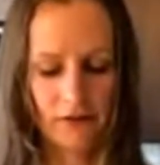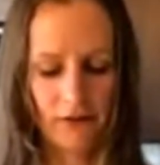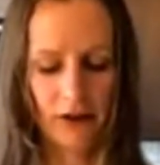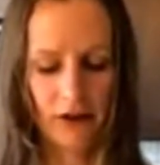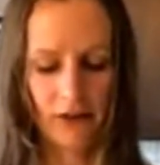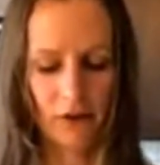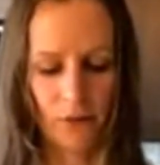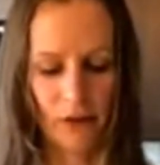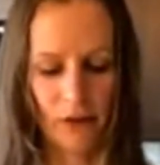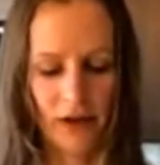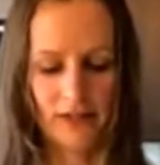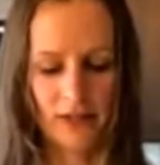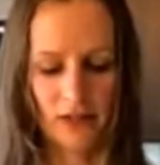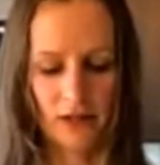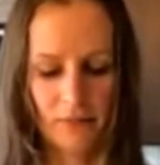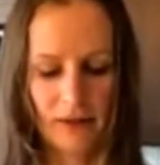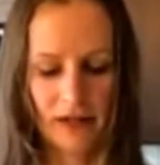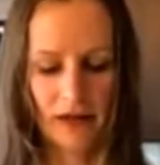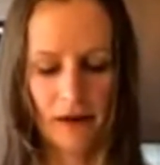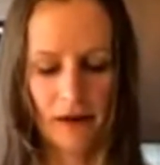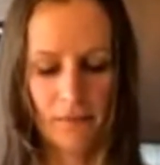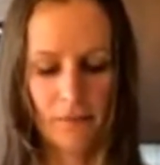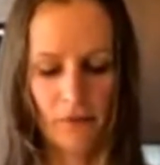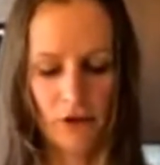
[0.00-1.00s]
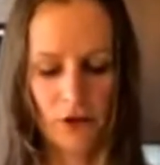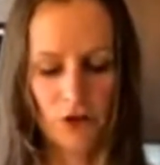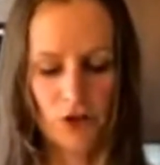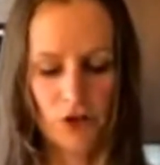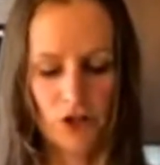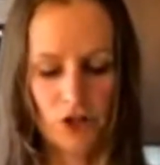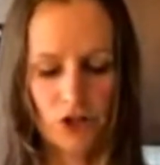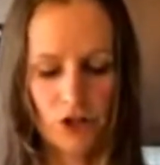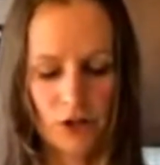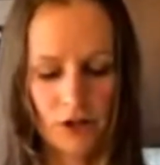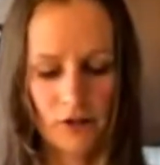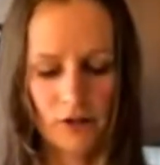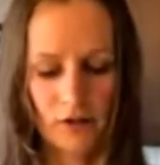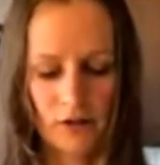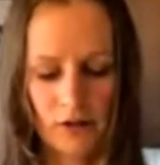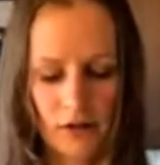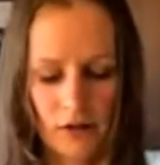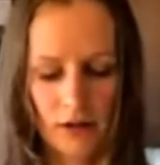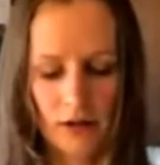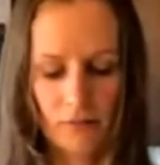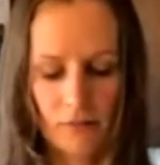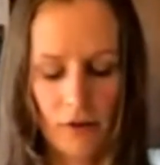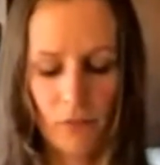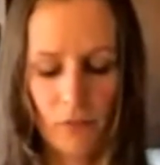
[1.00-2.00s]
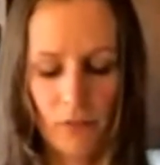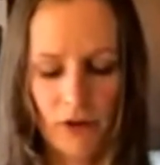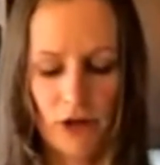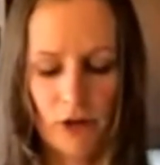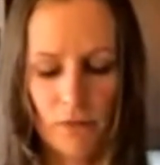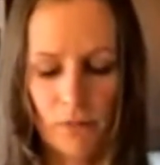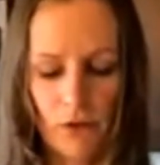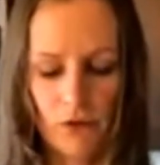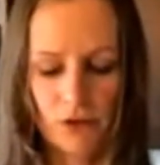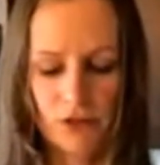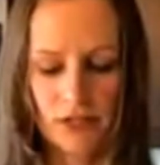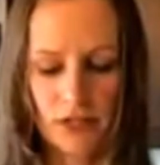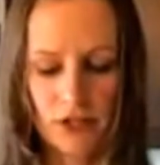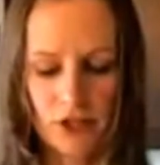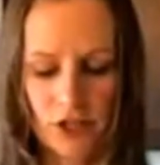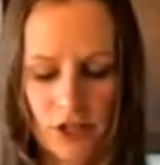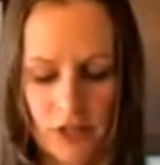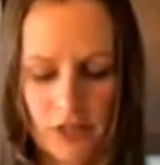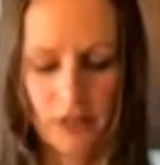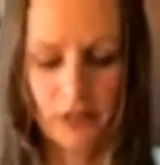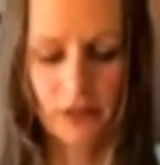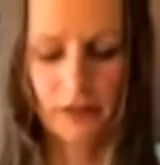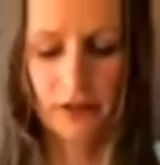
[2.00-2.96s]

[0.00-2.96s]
otherwise it'll become mush. But when you pulse it just a